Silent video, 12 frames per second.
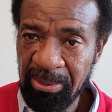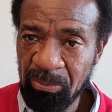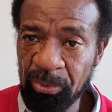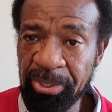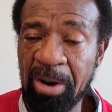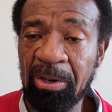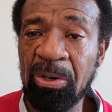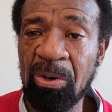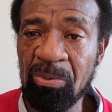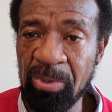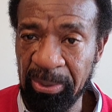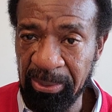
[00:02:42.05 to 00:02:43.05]
with our
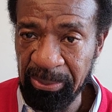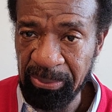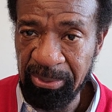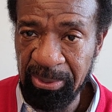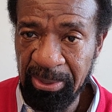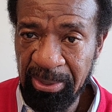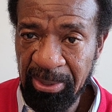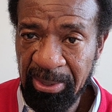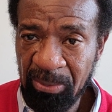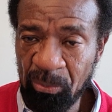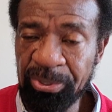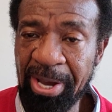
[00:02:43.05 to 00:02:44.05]
coworkers,
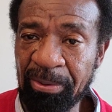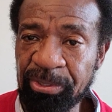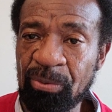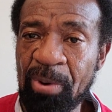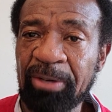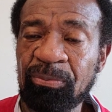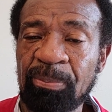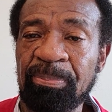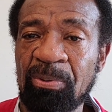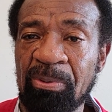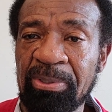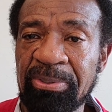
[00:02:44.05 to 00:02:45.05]
with our direct
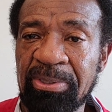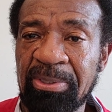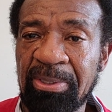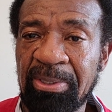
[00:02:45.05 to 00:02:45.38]
reports,